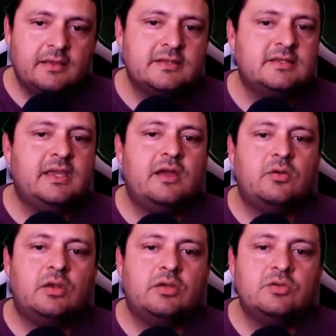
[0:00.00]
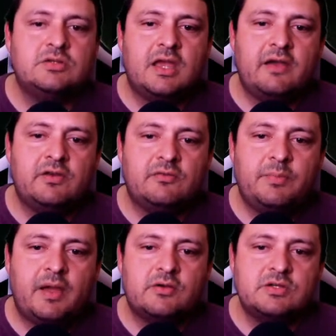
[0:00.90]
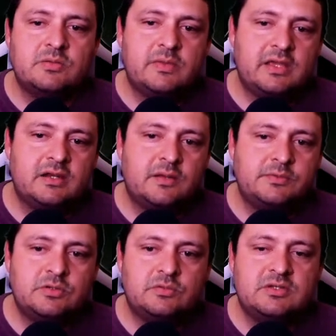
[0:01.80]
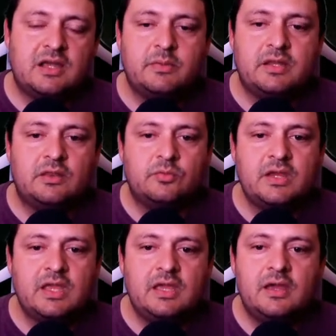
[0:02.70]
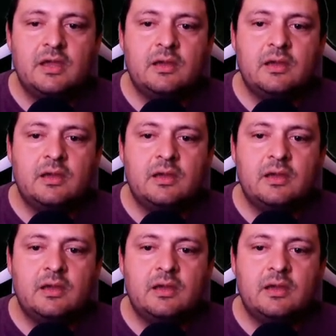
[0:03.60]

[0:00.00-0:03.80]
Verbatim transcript: This account used to have enough power to make it up to Diamond three,